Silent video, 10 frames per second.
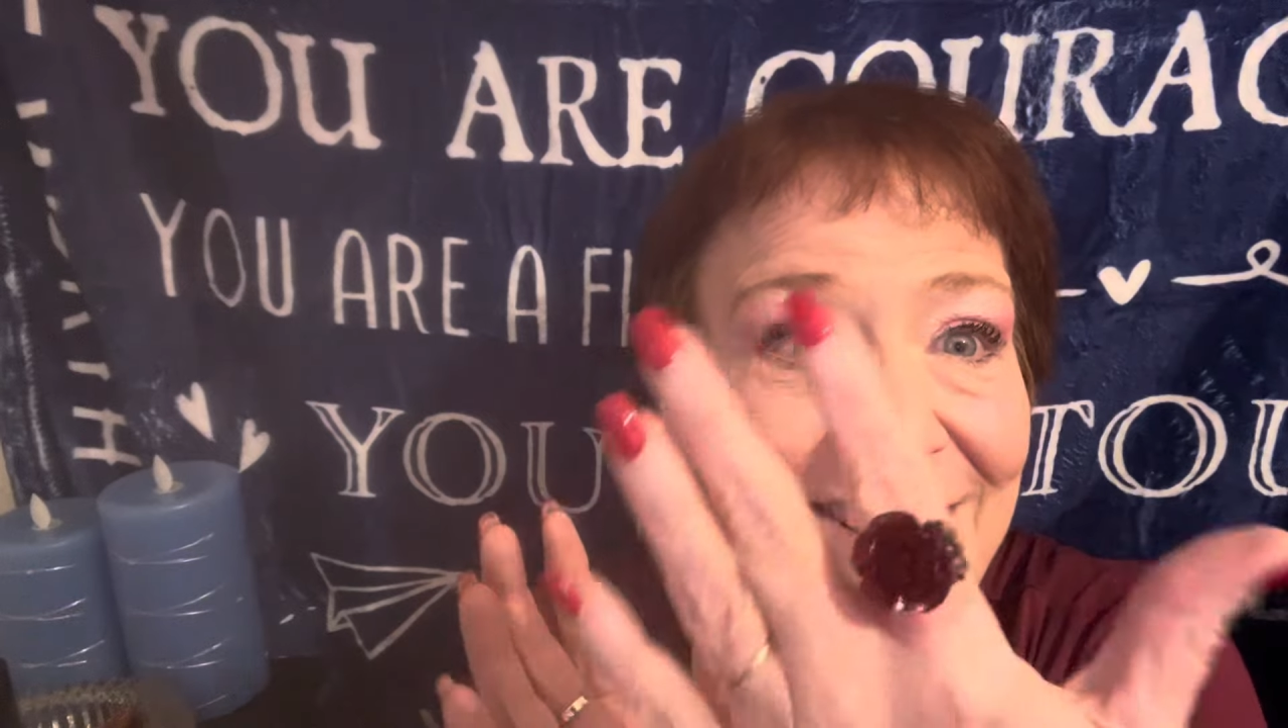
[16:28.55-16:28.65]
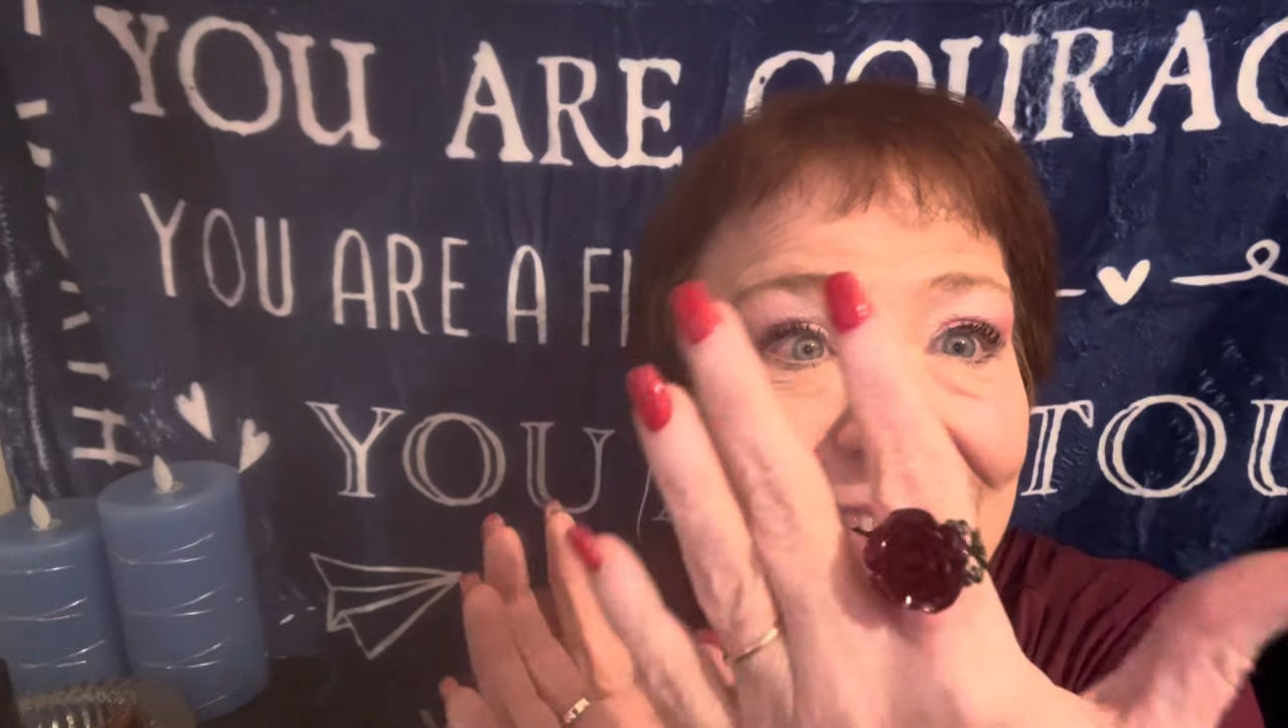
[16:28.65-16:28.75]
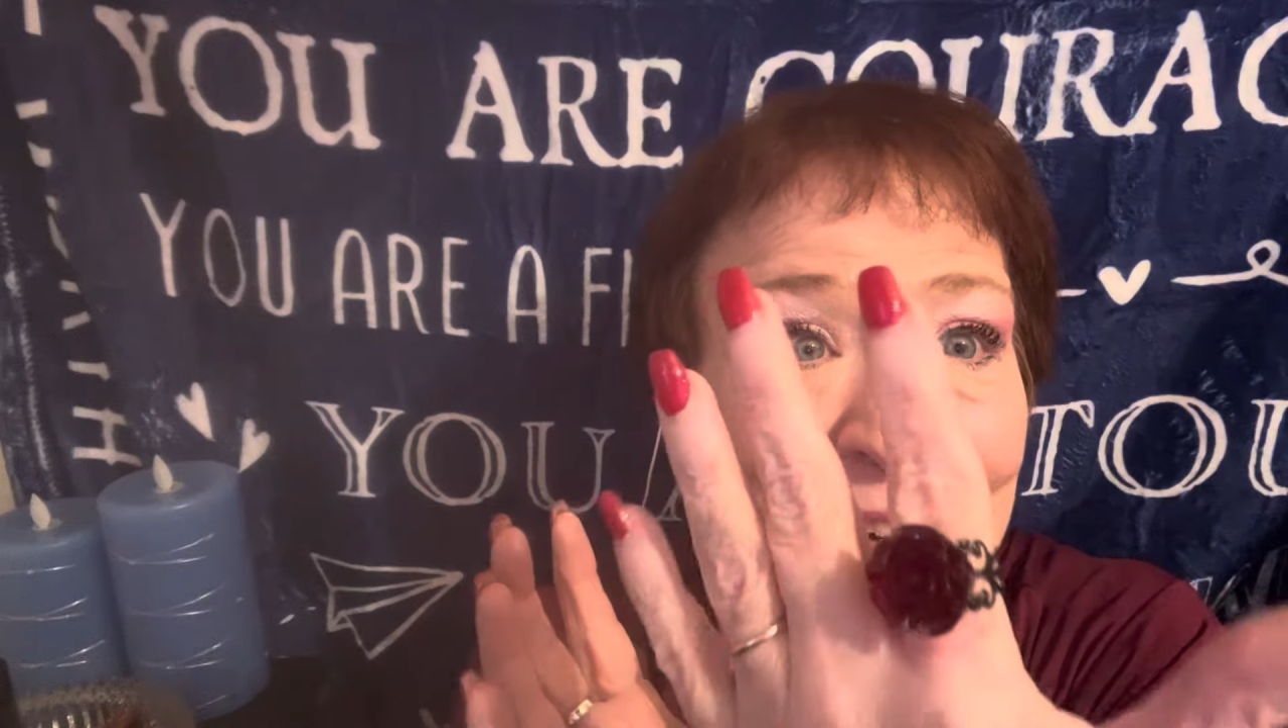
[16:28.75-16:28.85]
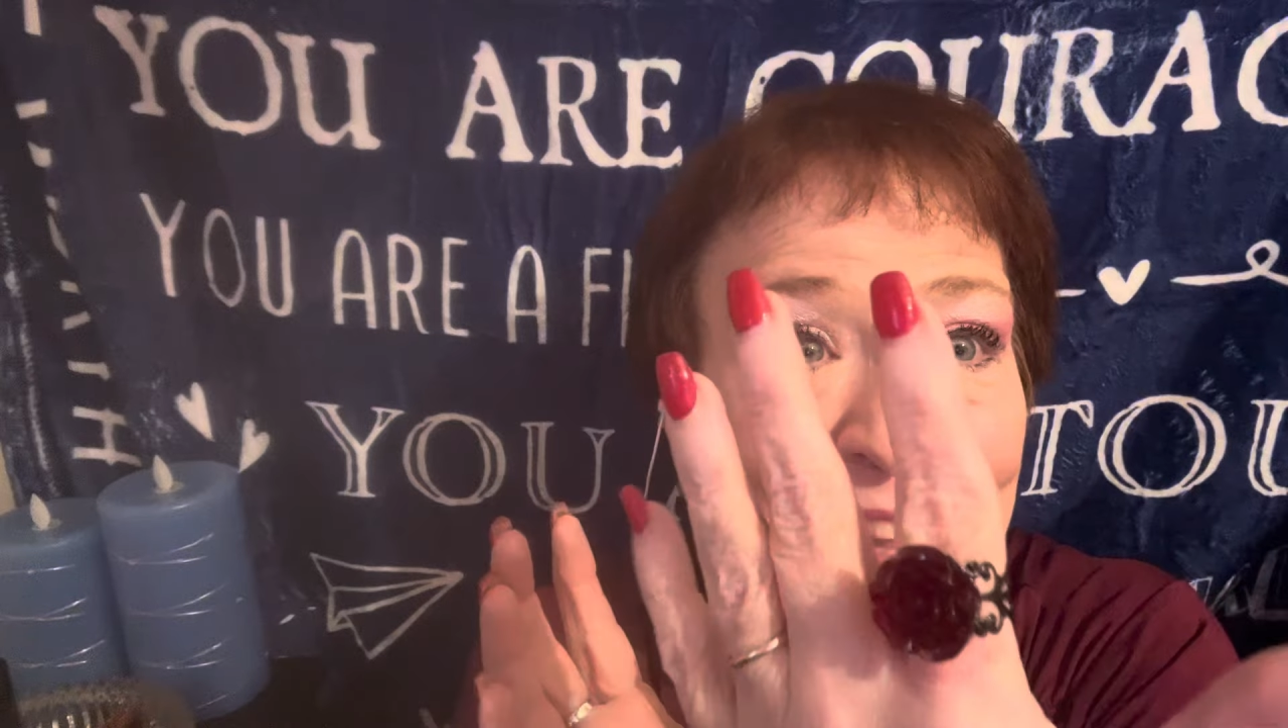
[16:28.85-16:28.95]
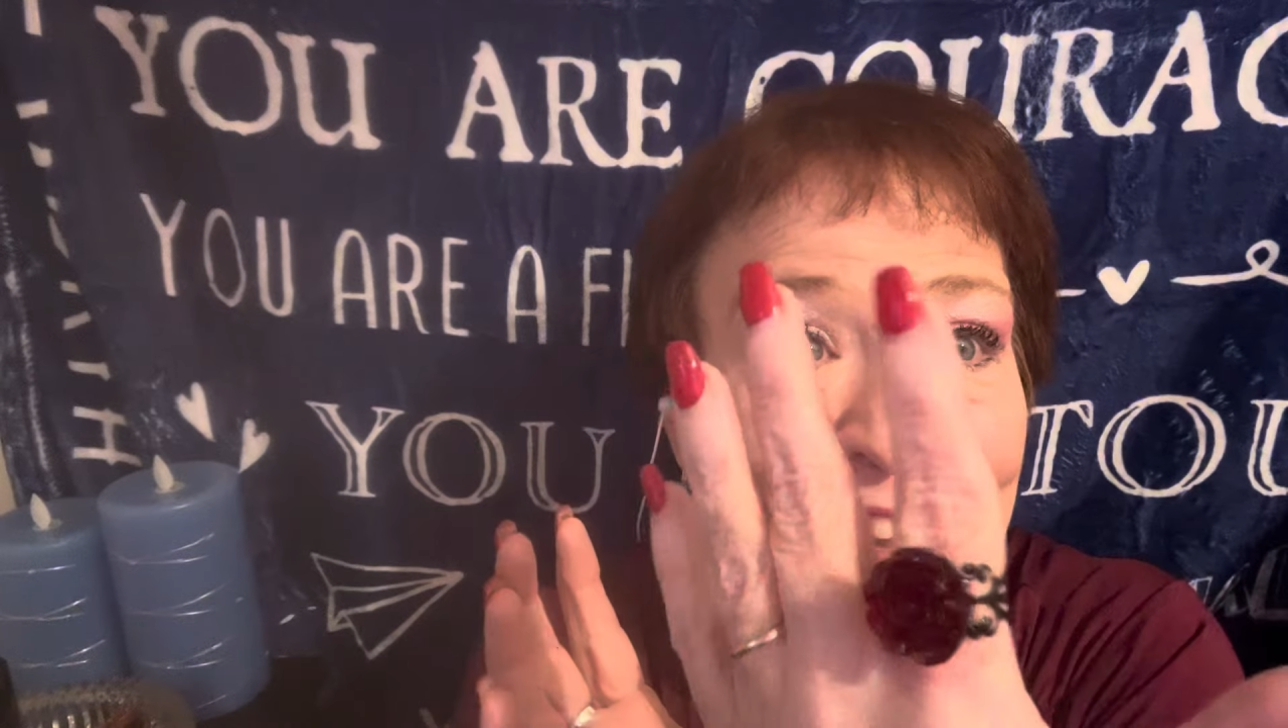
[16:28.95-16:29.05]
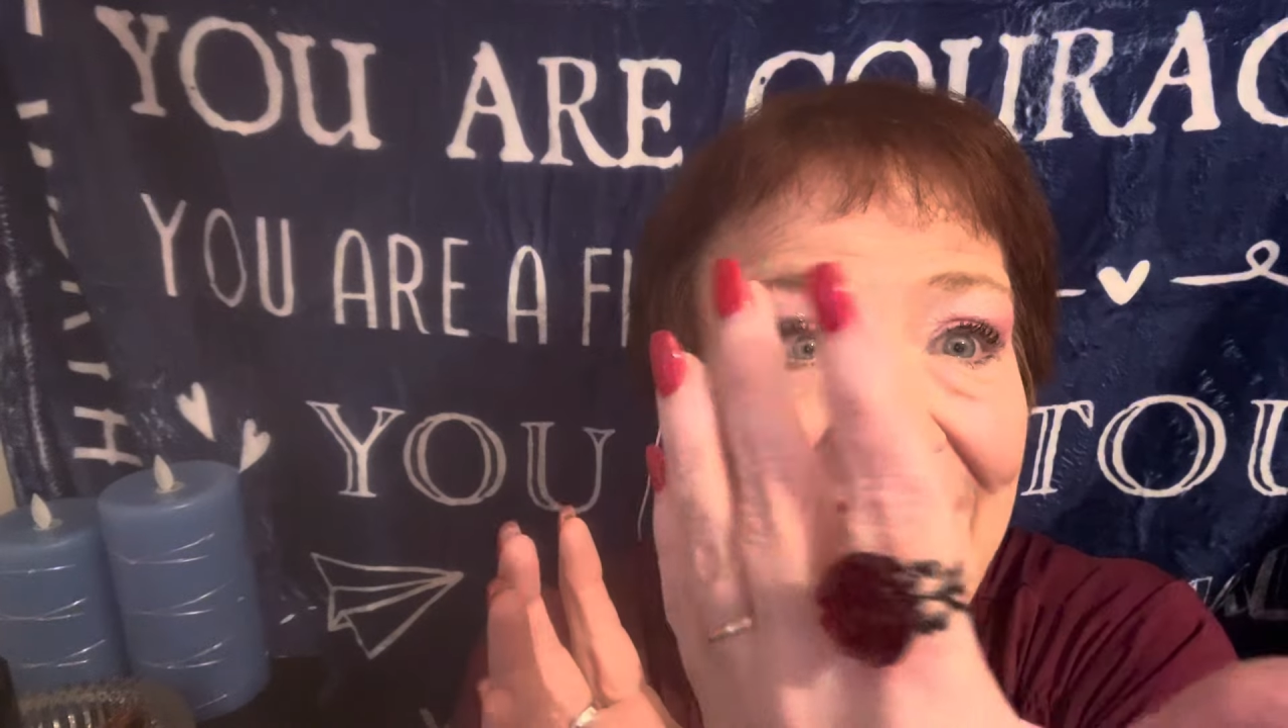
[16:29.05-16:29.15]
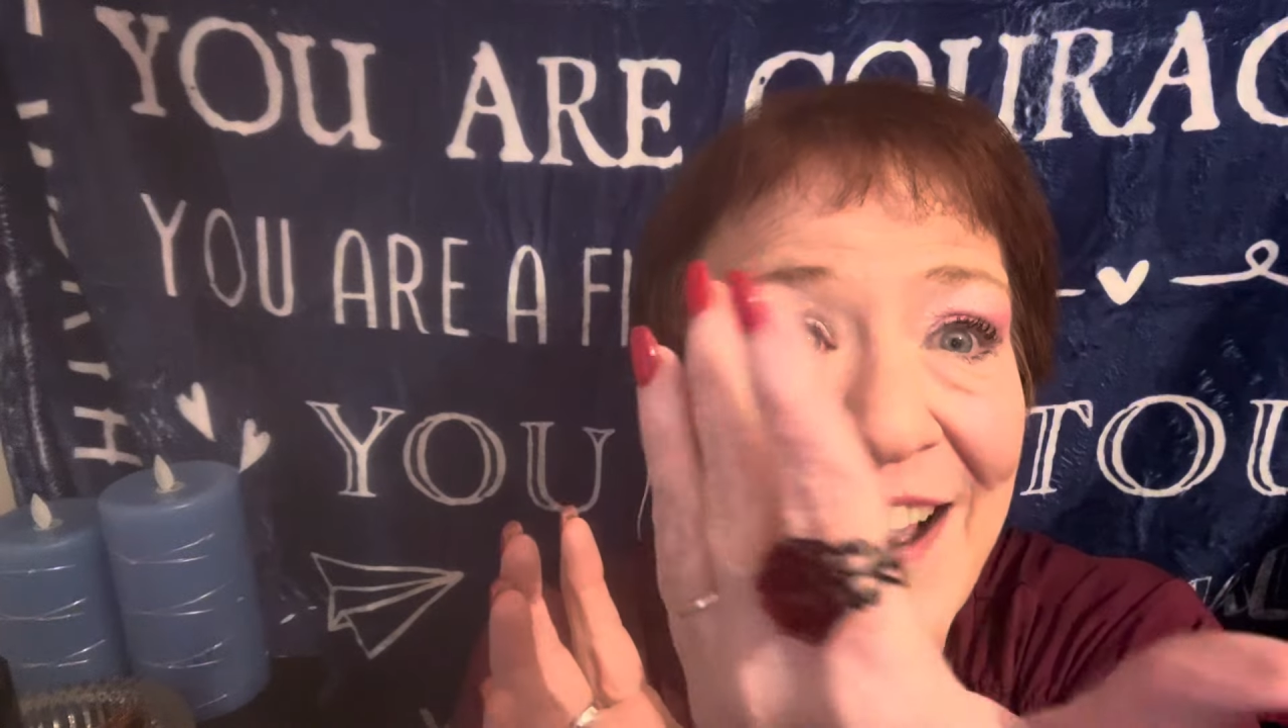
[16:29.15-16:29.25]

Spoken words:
okay?